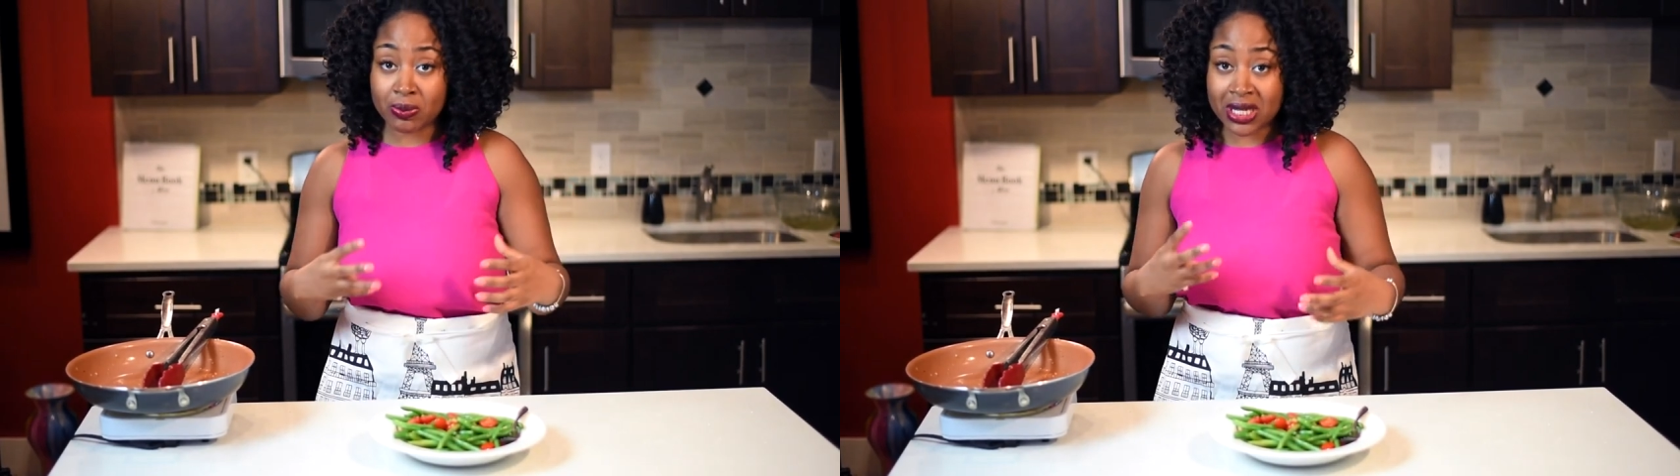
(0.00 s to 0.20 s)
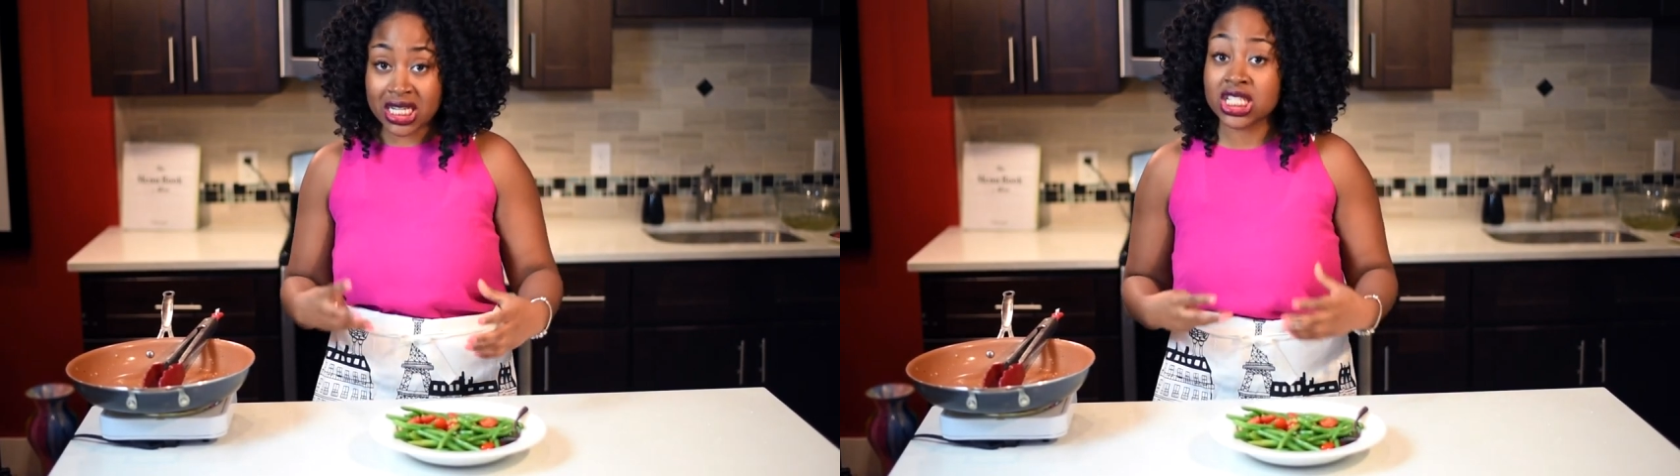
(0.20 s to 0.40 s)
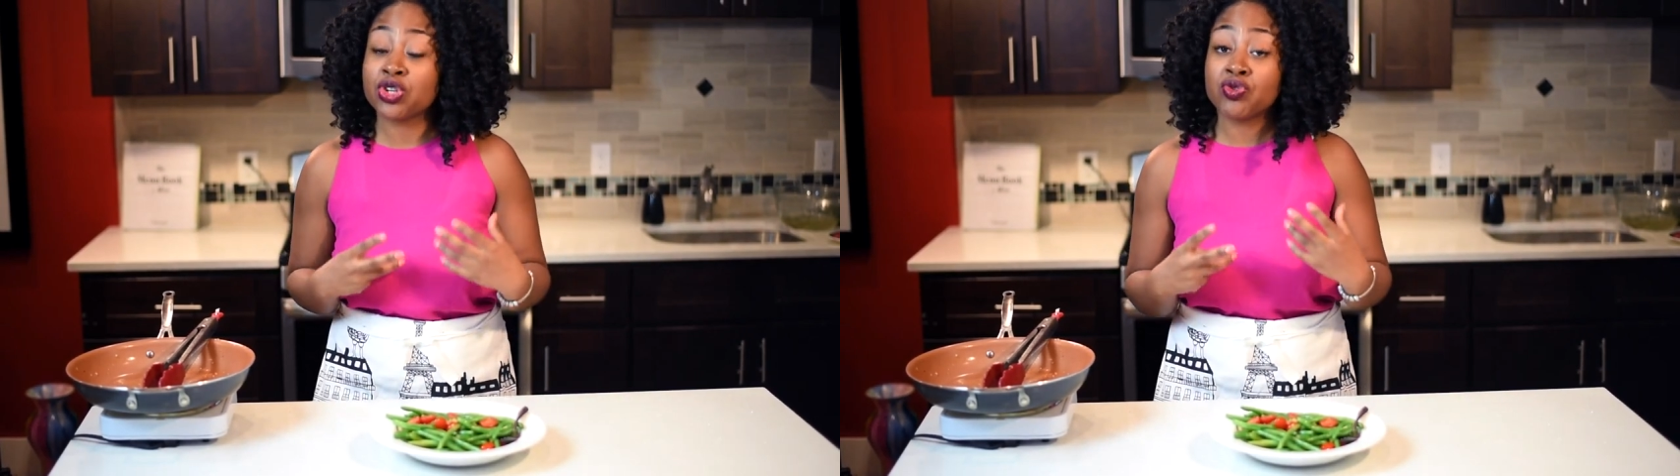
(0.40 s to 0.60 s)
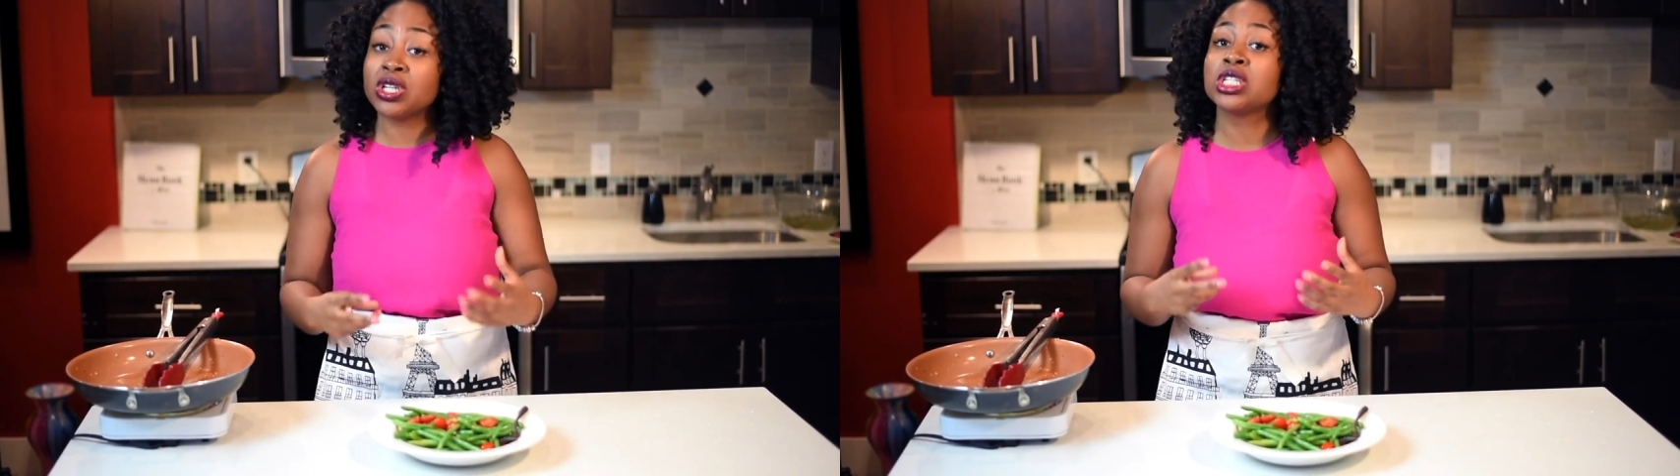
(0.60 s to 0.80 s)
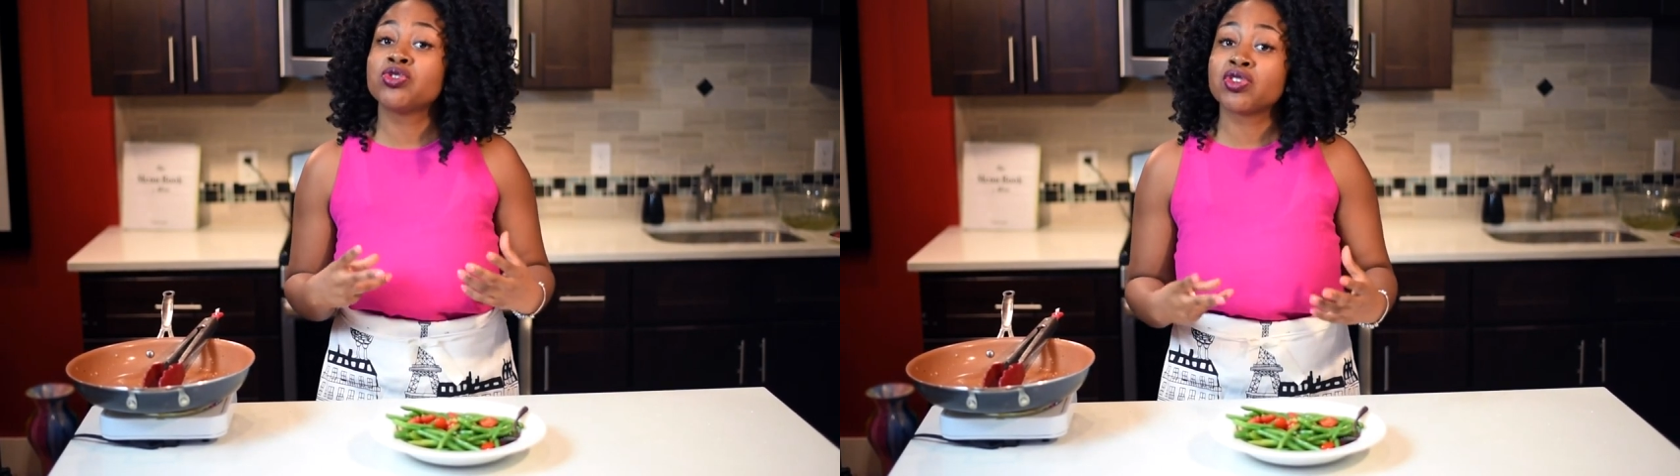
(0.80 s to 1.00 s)
beans it
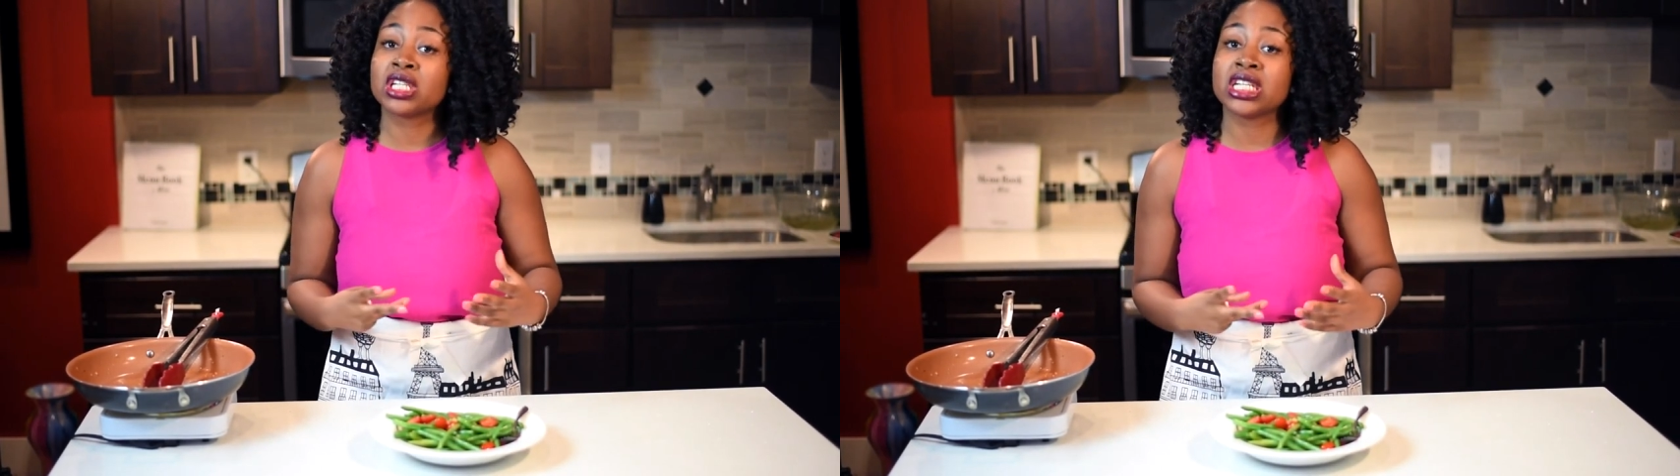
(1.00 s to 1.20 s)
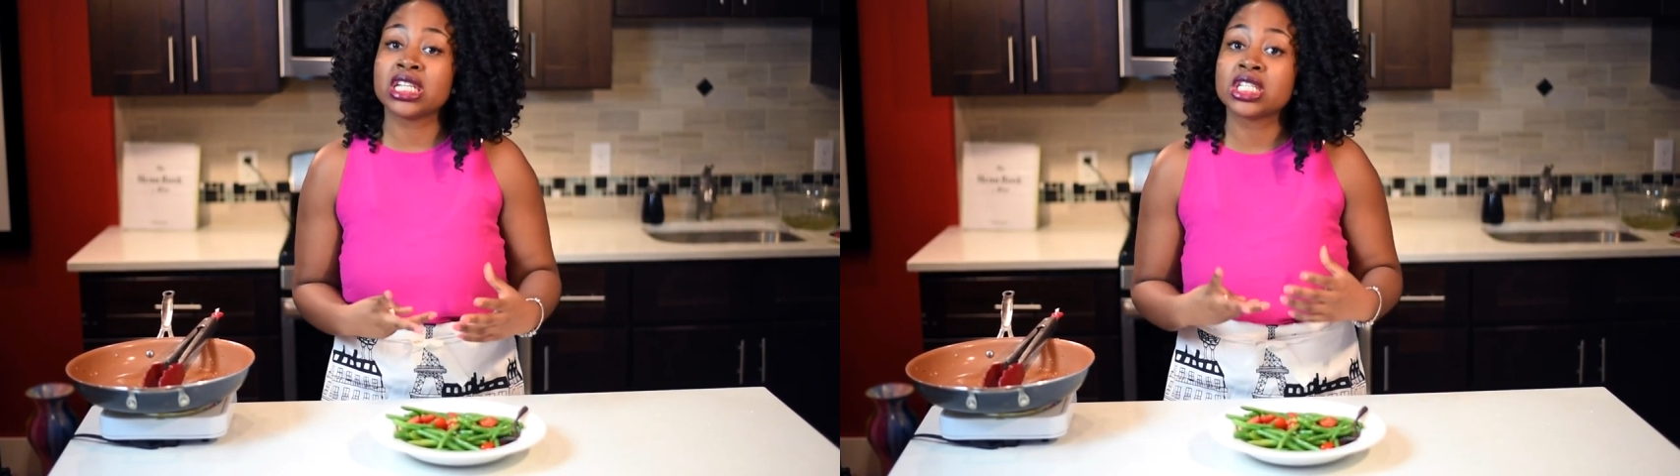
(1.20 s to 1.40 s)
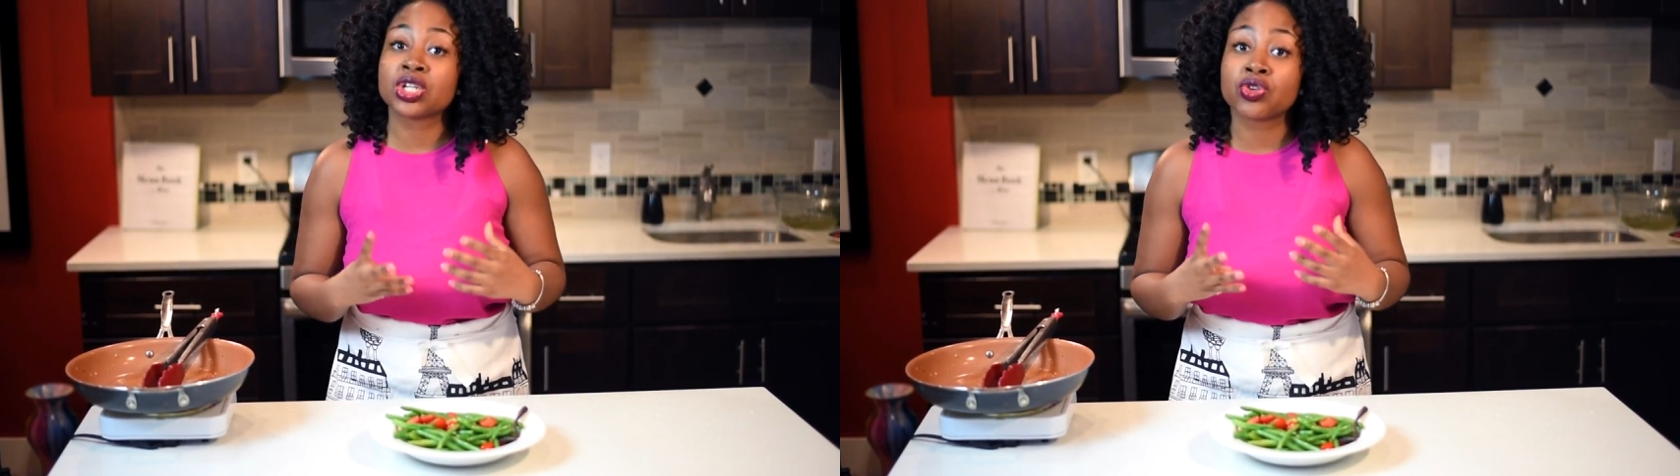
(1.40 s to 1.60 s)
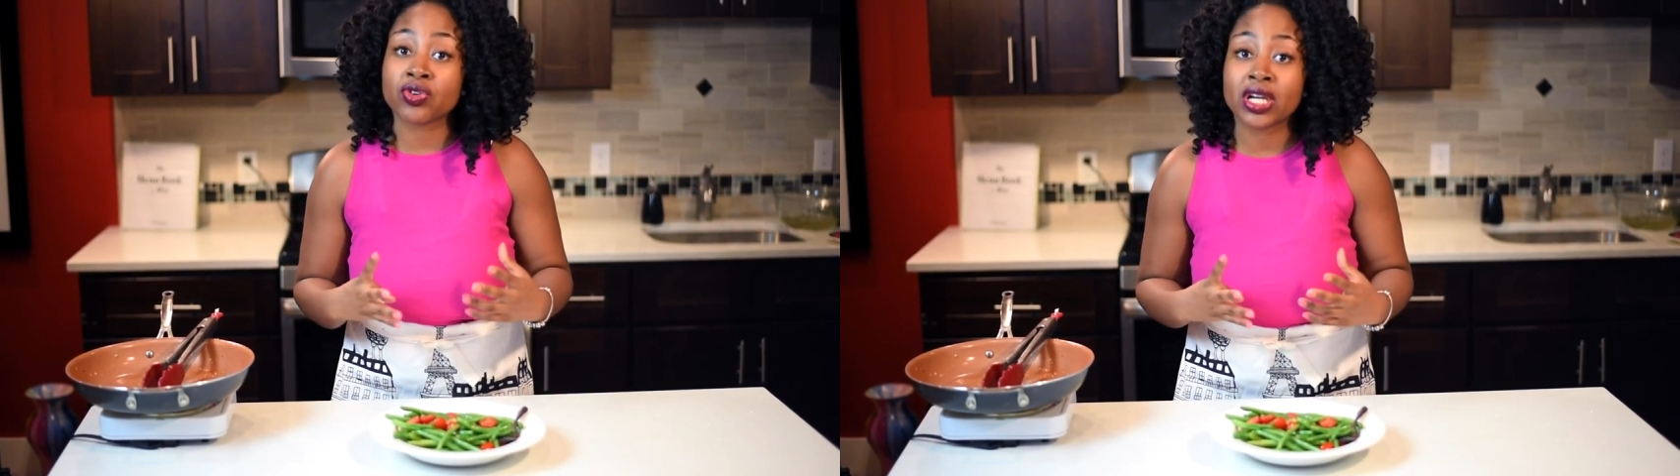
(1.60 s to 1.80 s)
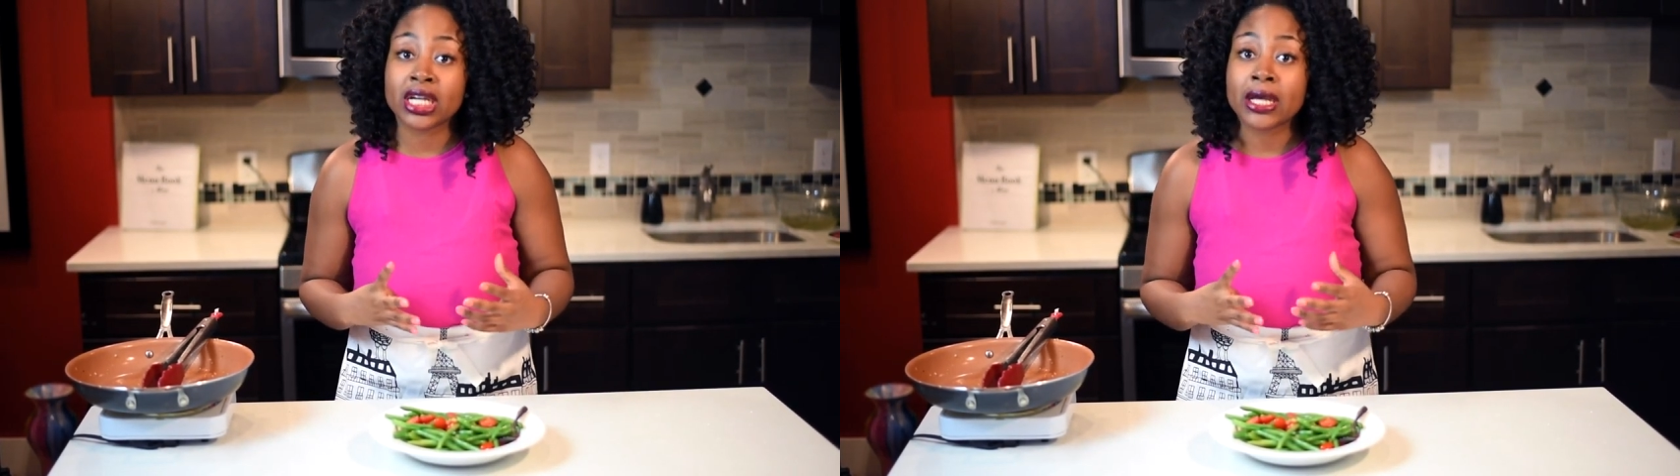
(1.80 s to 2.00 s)
really really is a
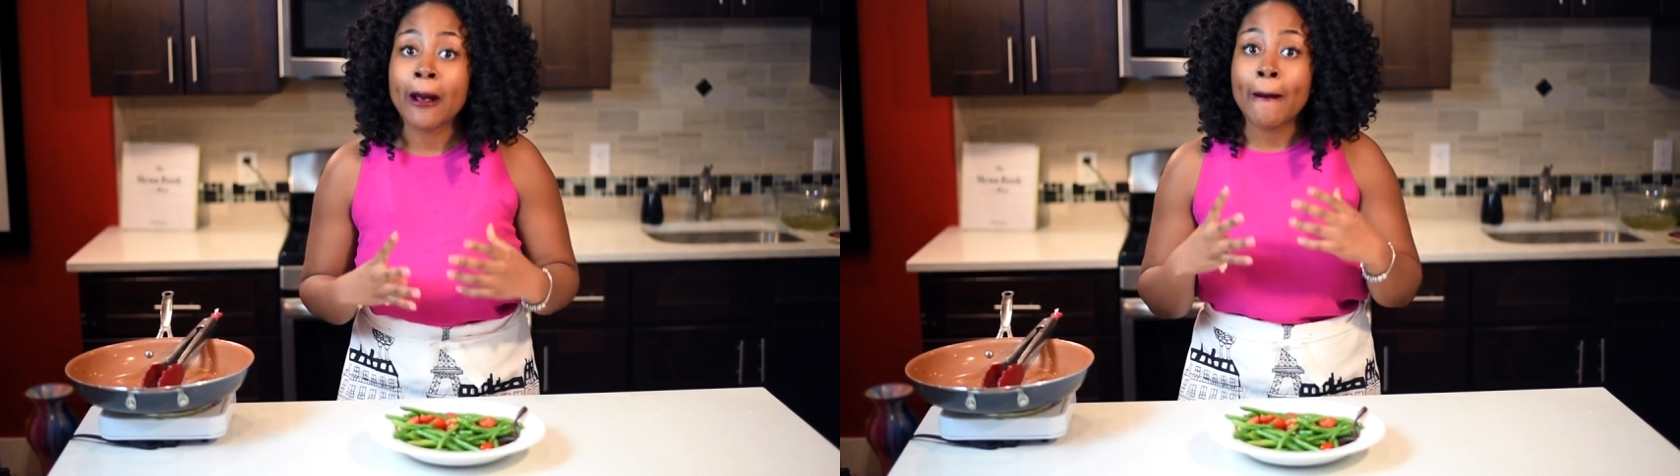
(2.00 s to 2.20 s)
great